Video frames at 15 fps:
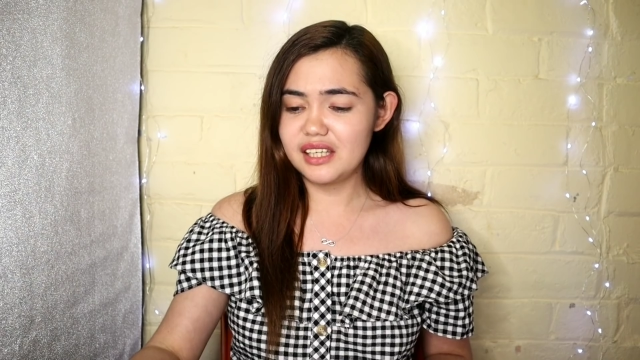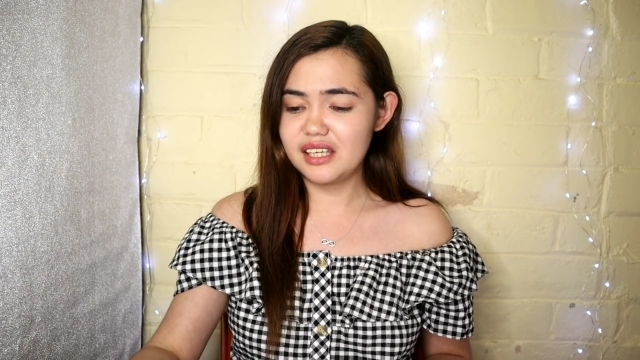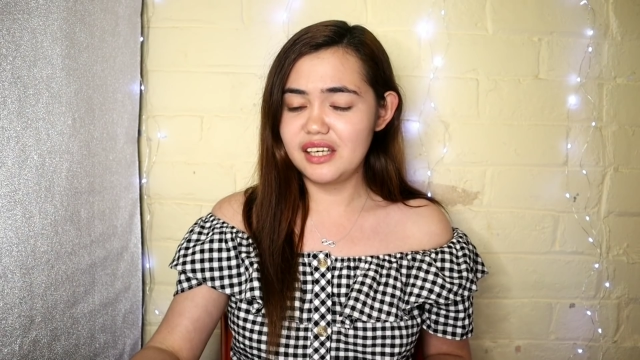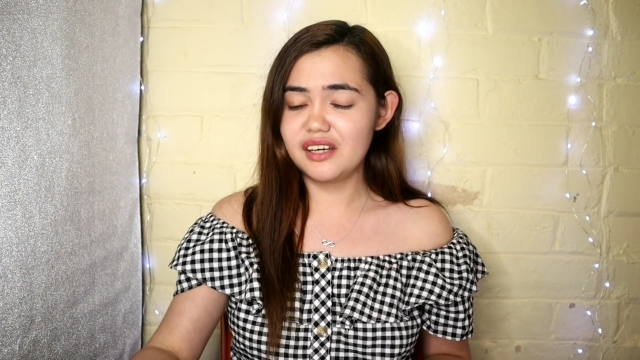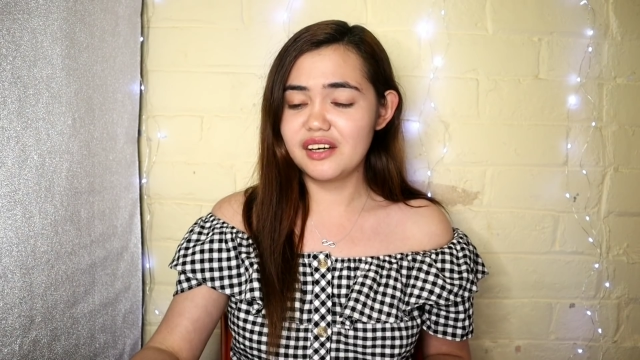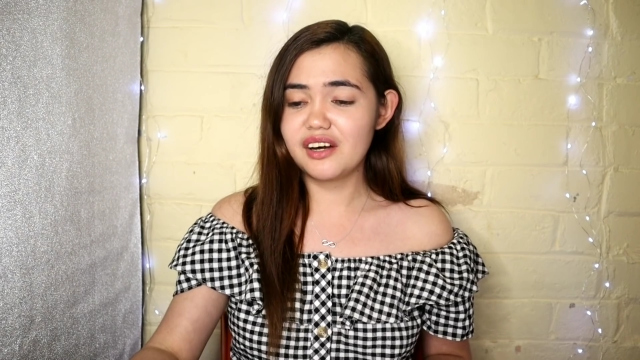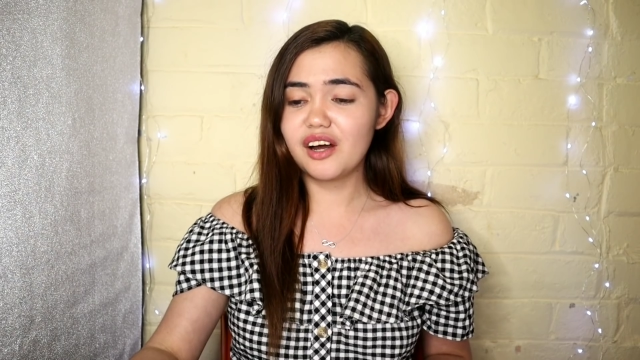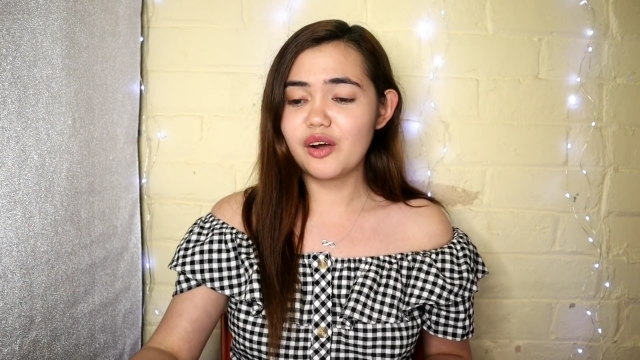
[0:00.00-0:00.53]

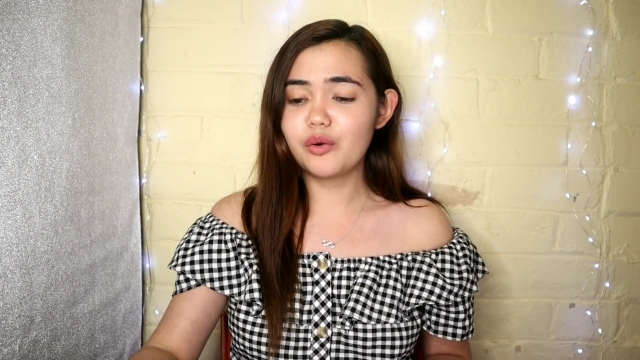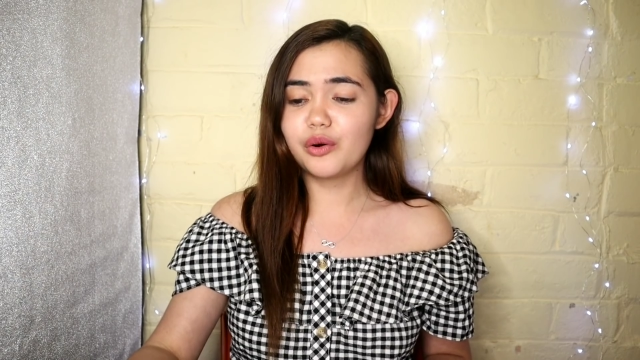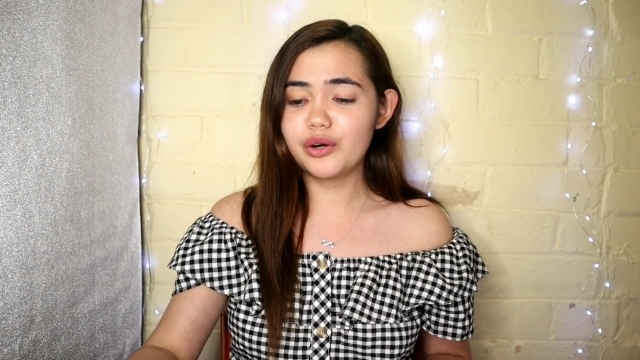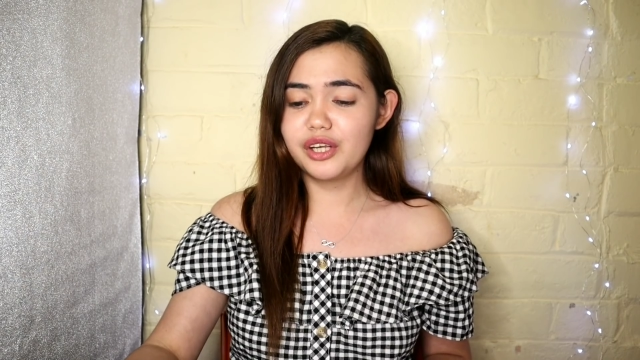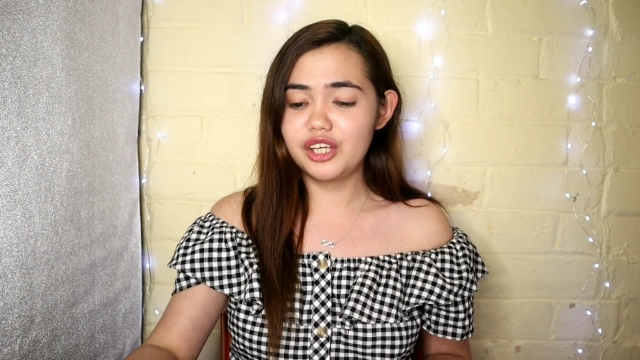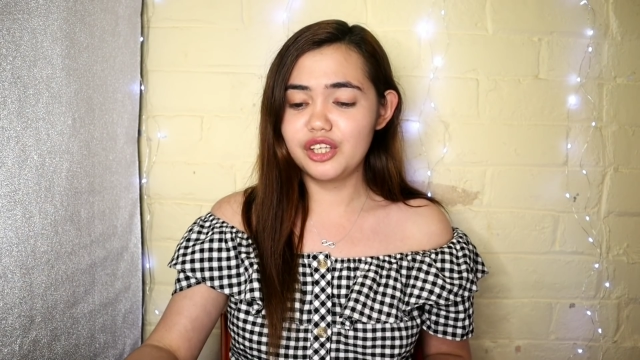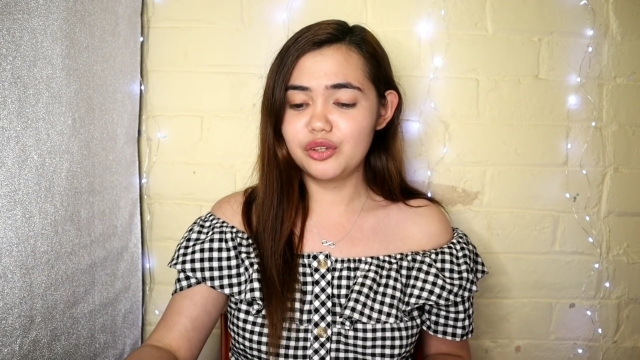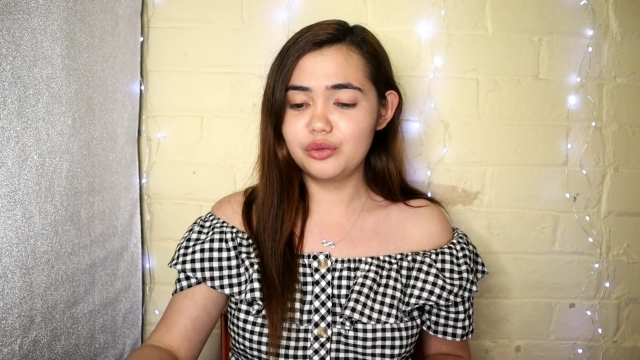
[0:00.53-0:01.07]
here
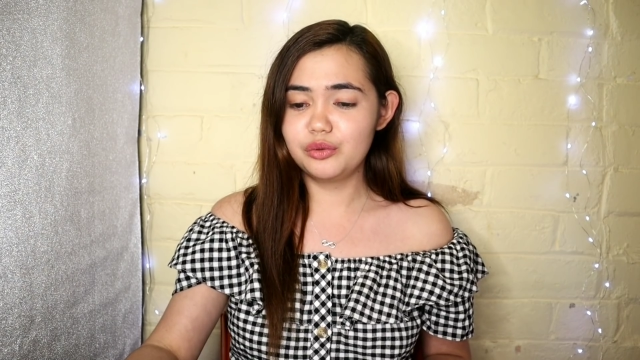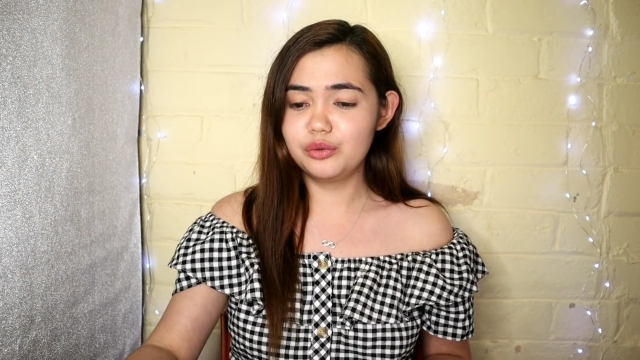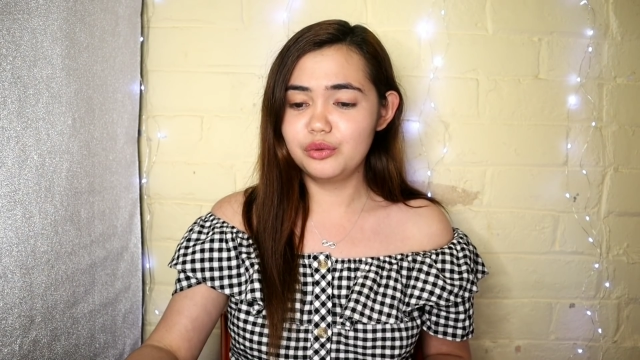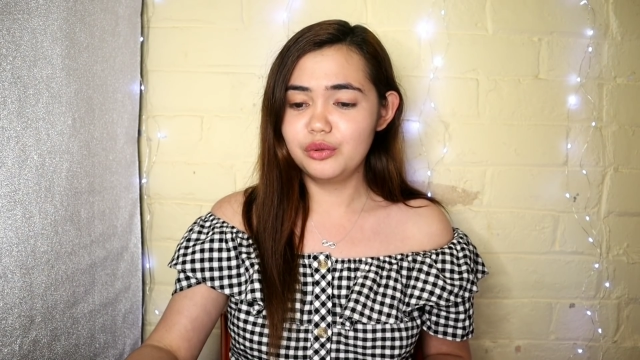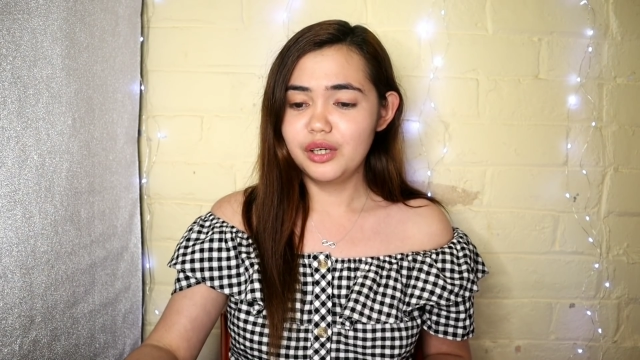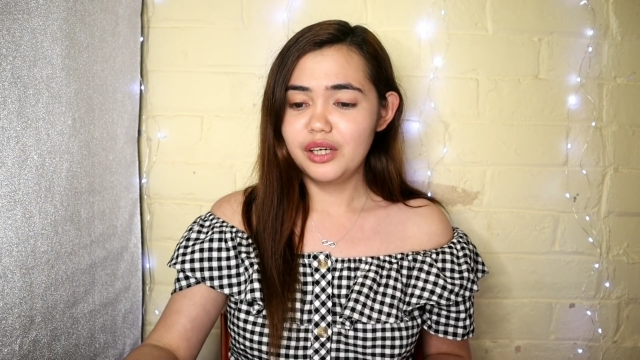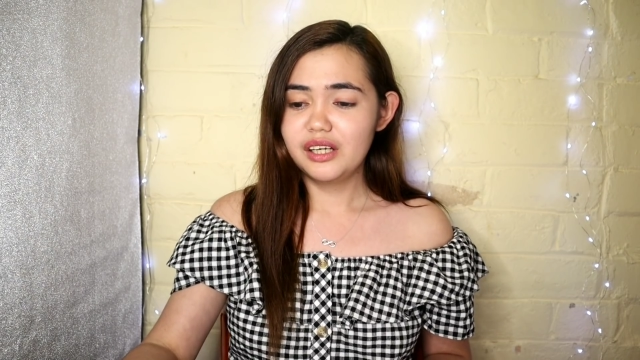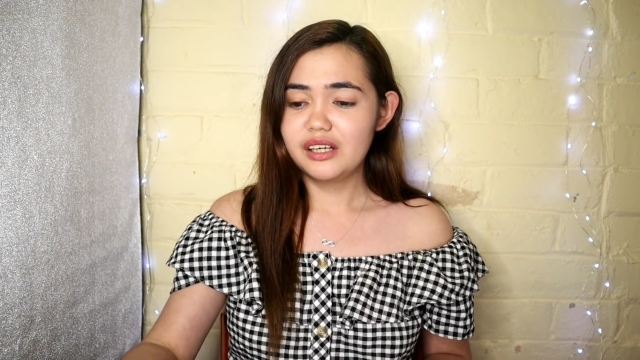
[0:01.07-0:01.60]
according to